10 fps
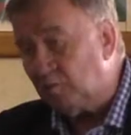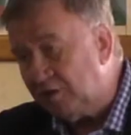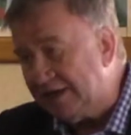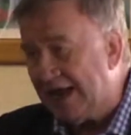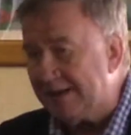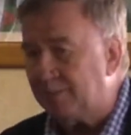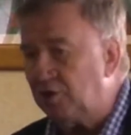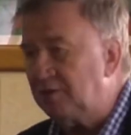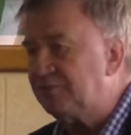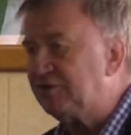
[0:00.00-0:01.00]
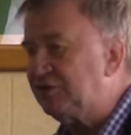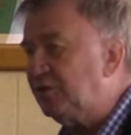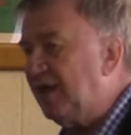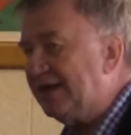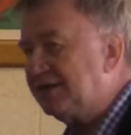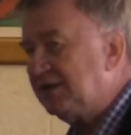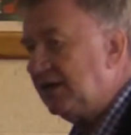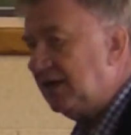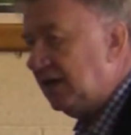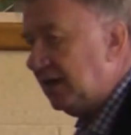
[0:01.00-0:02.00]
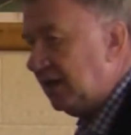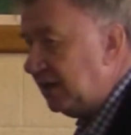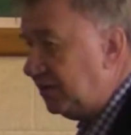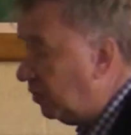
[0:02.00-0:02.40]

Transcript: would enable them to do that. In